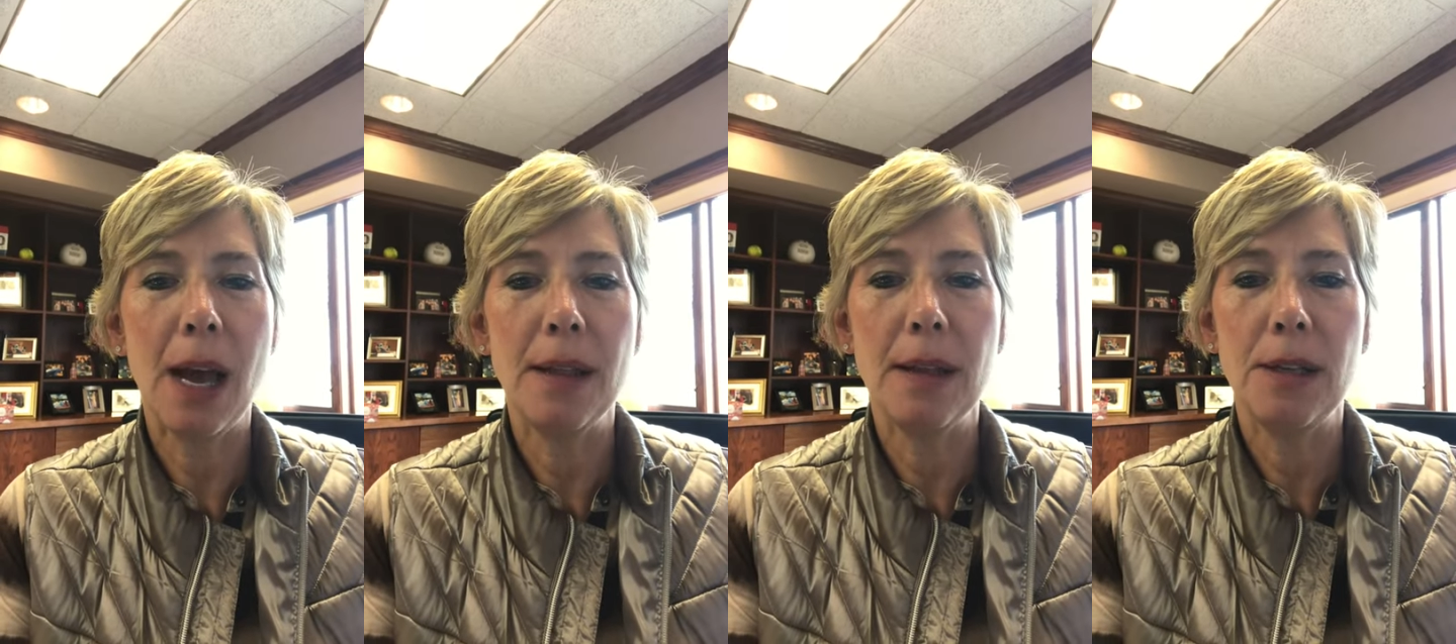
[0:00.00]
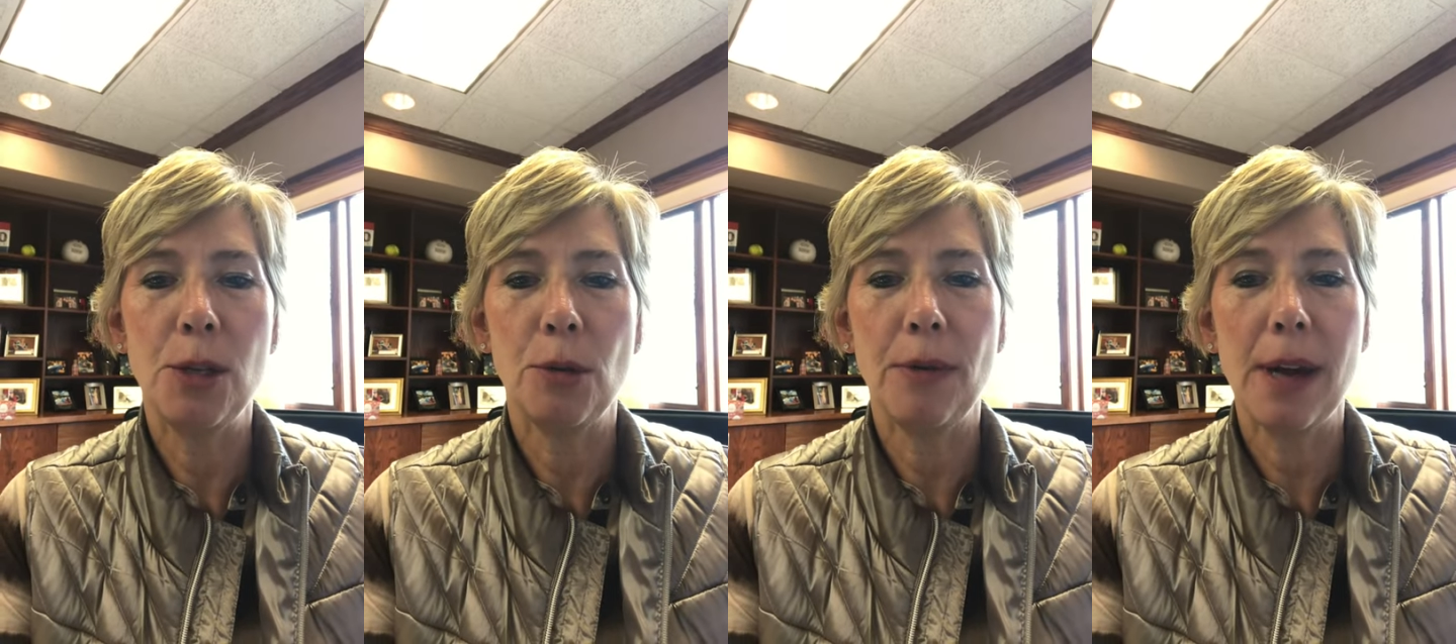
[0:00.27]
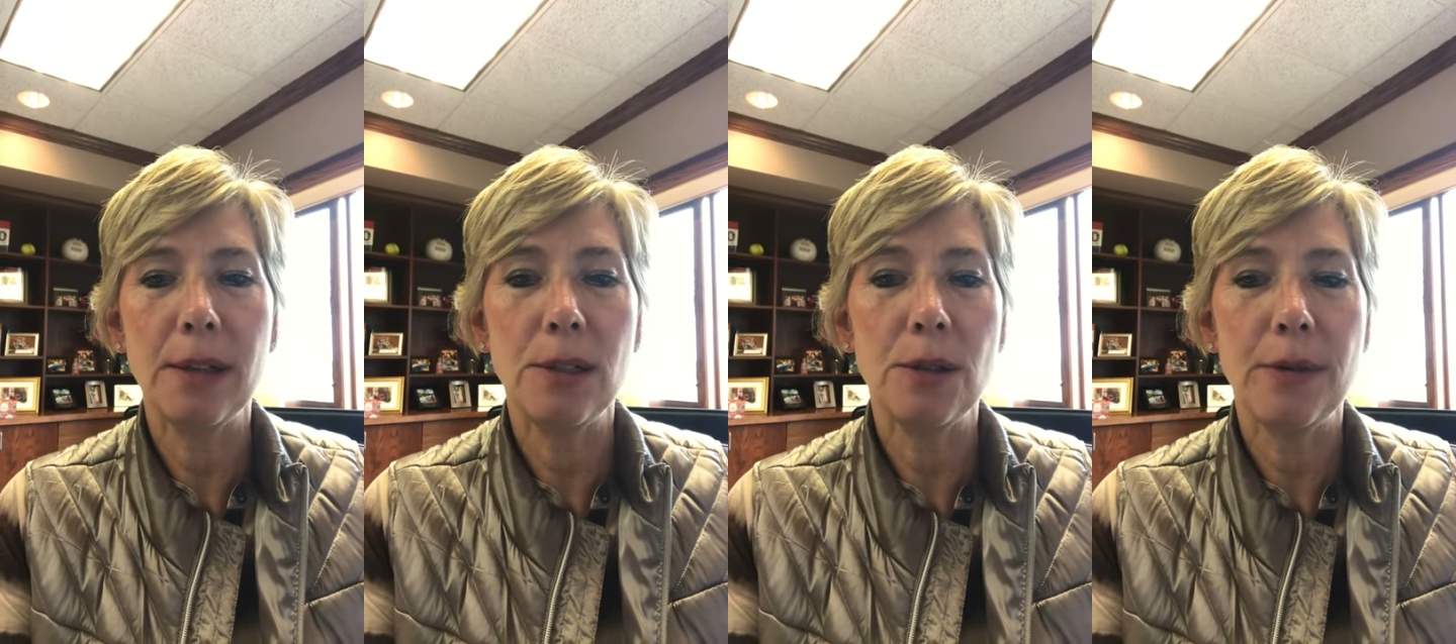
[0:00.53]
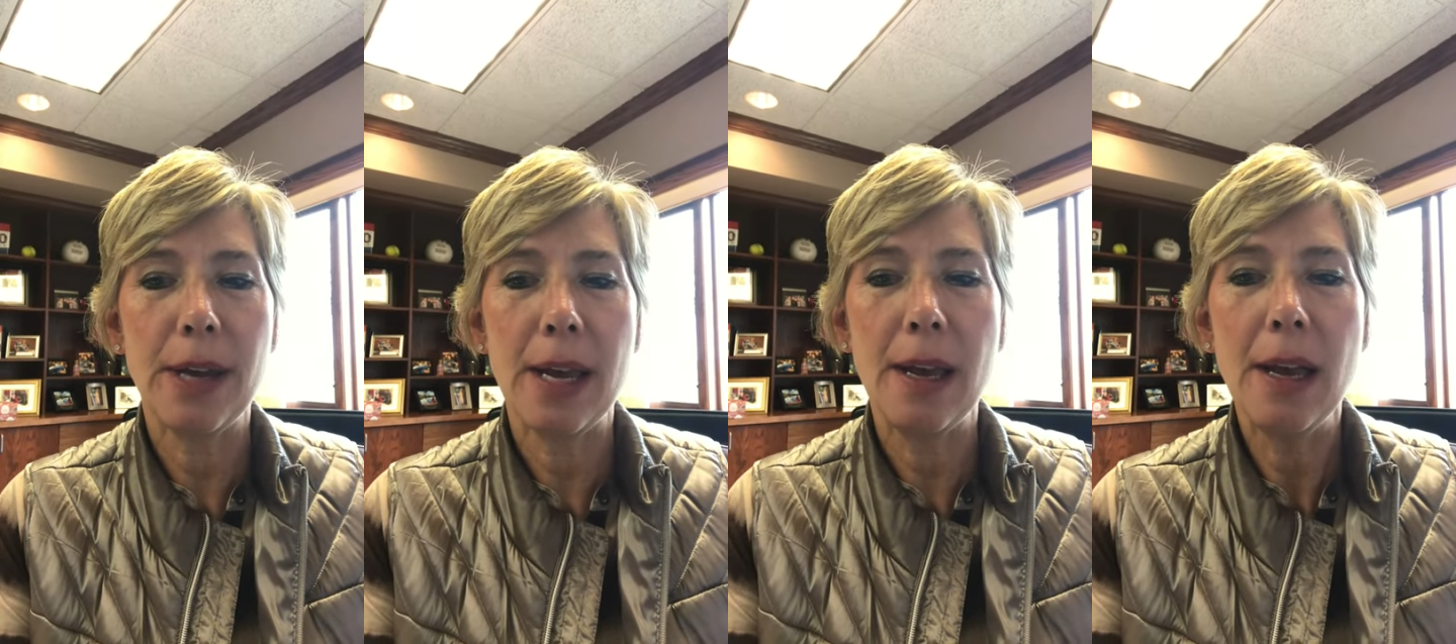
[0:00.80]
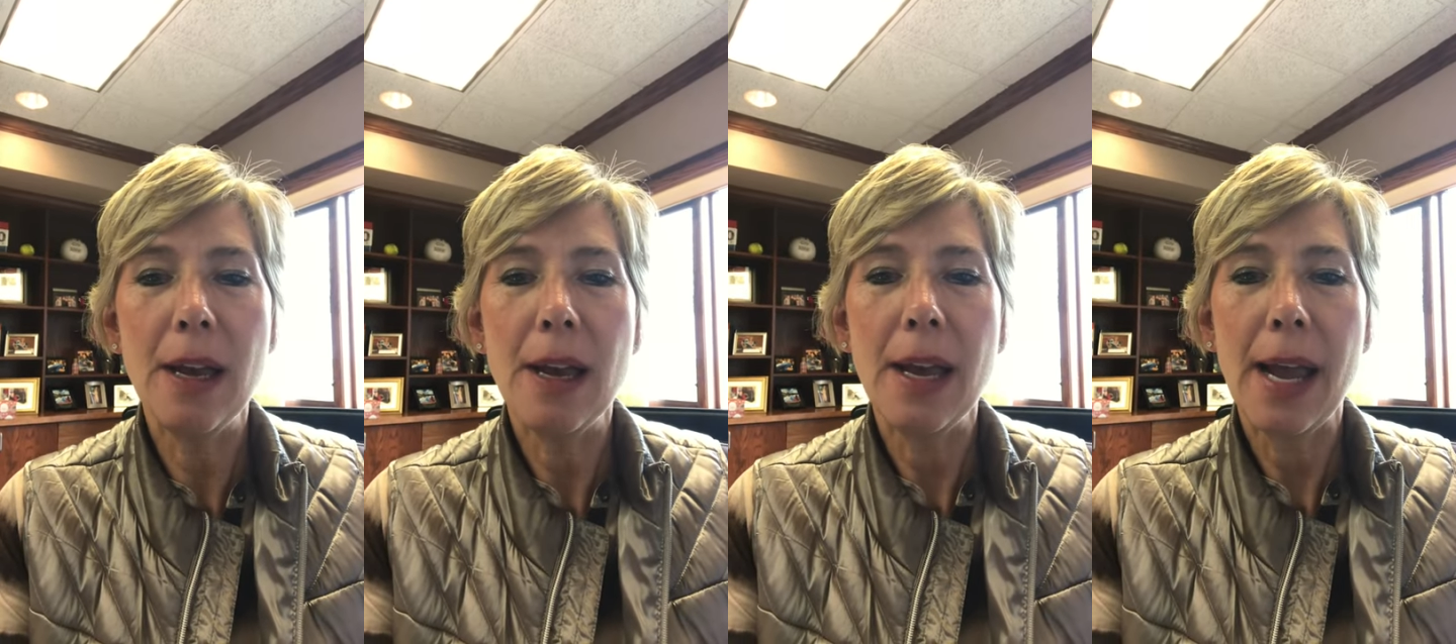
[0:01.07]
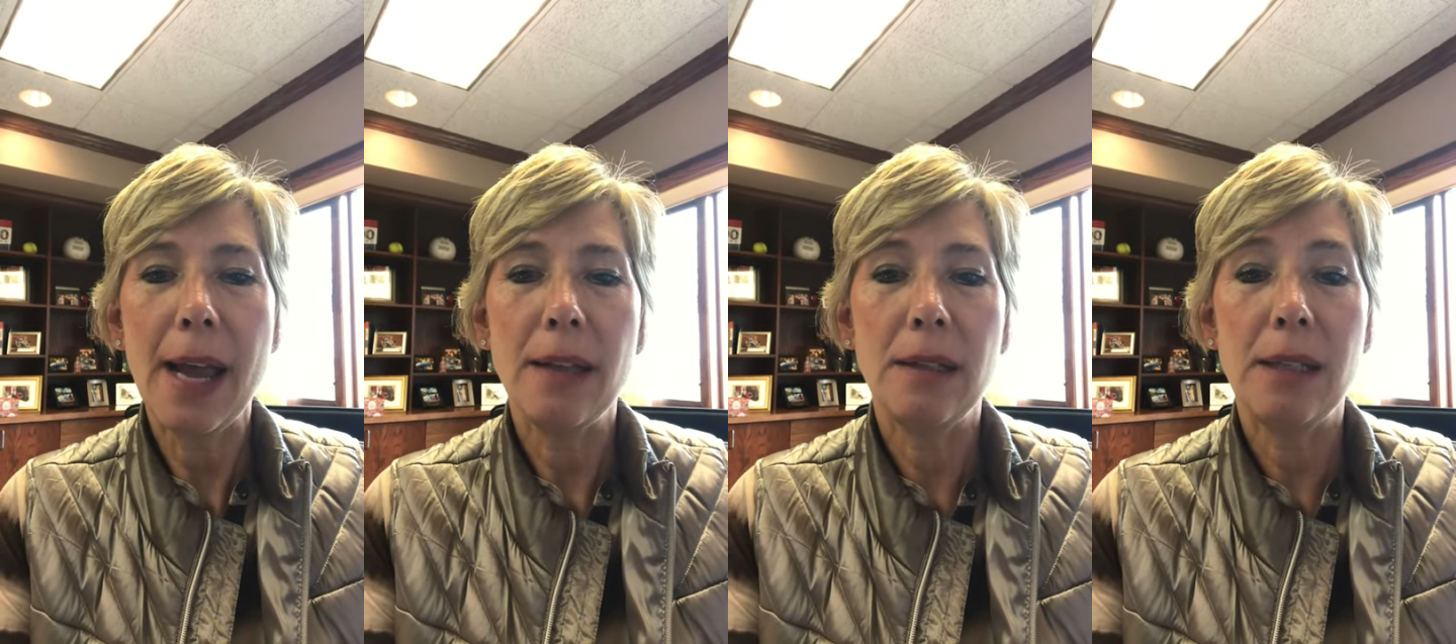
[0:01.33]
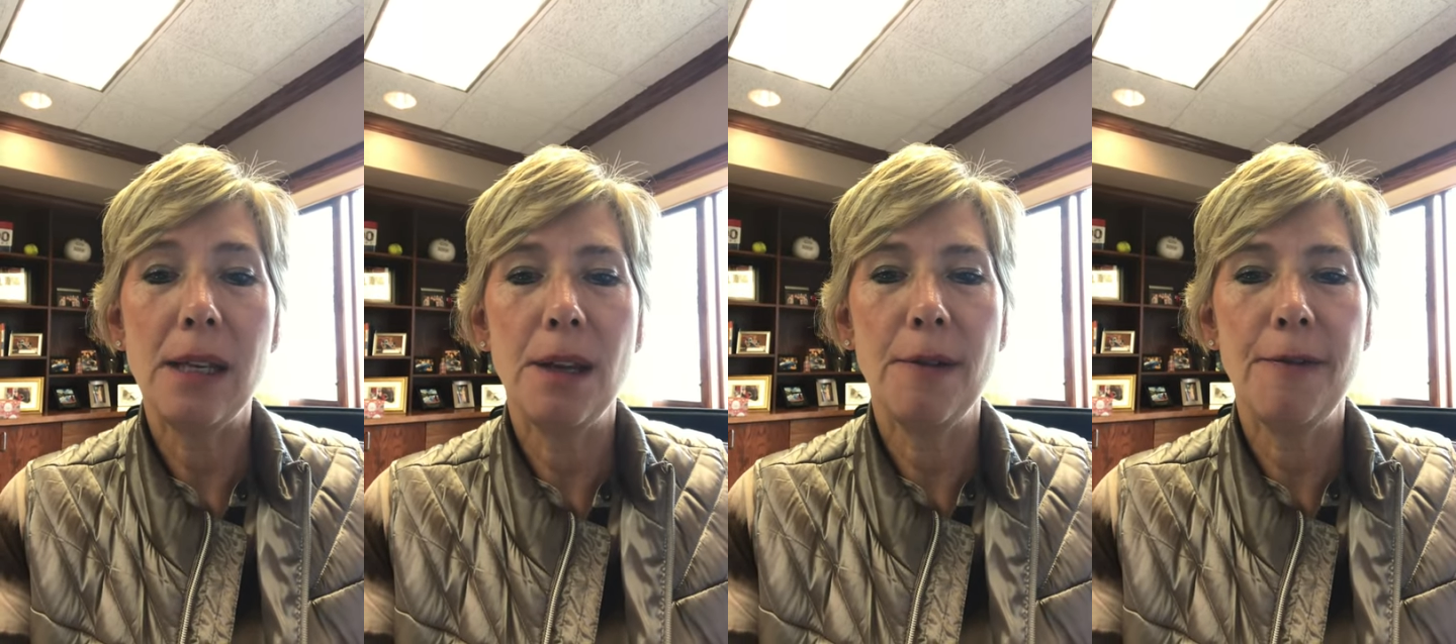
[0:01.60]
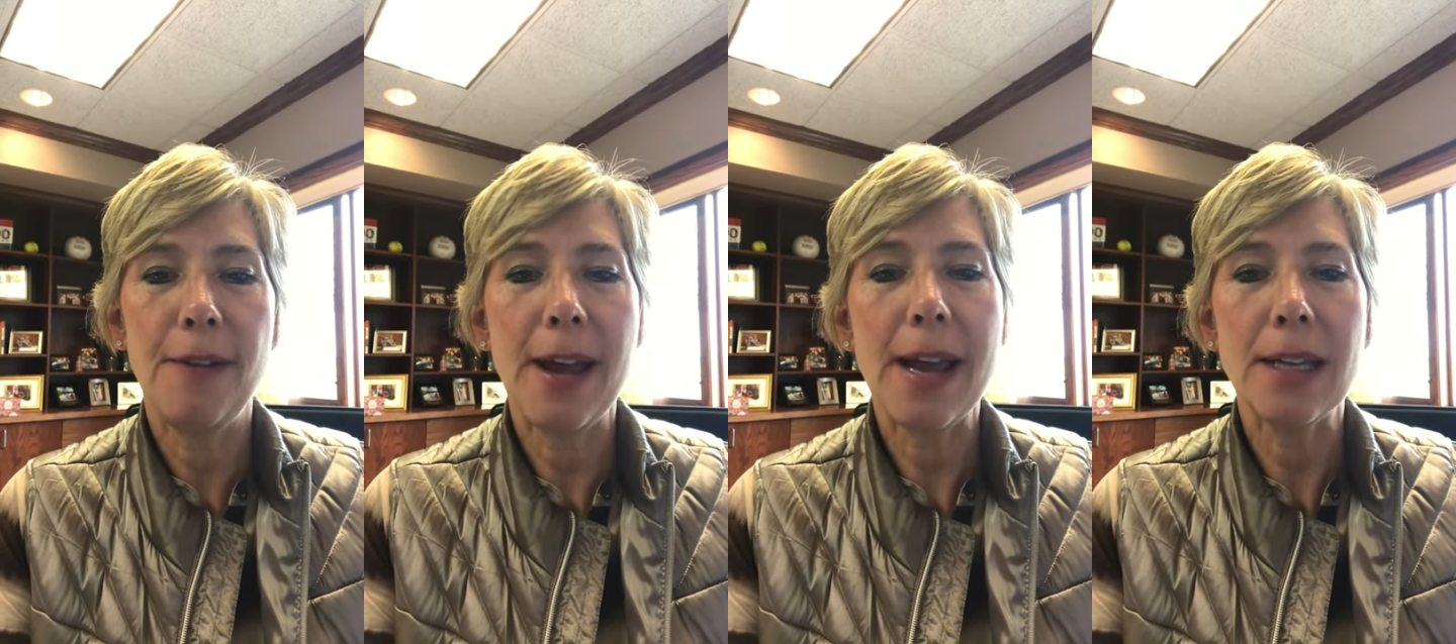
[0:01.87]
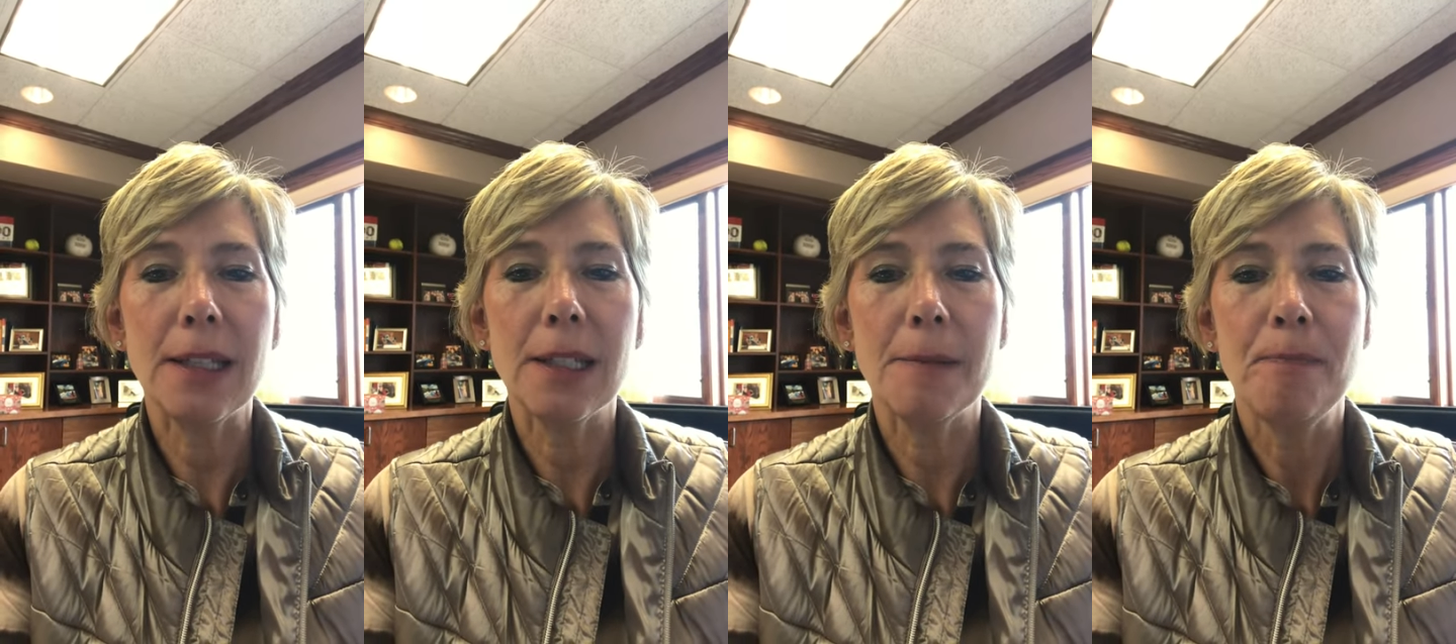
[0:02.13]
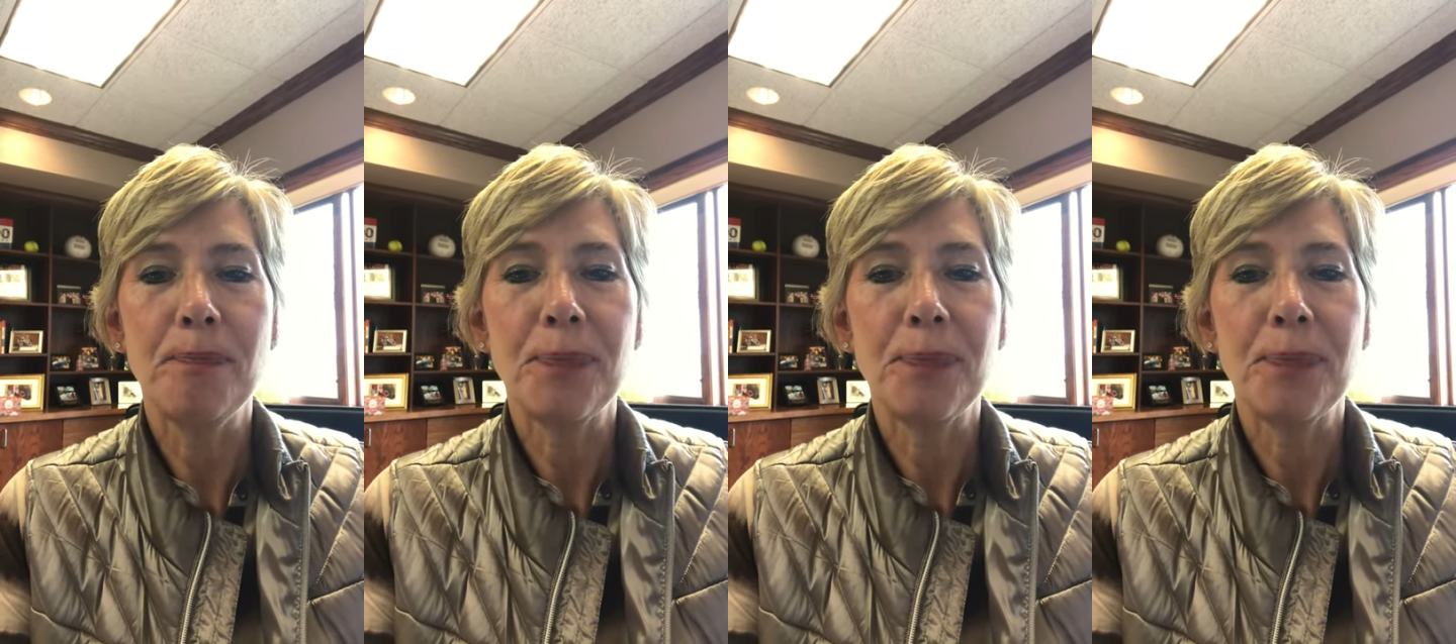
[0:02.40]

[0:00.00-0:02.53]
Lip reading: on the directory and see their face.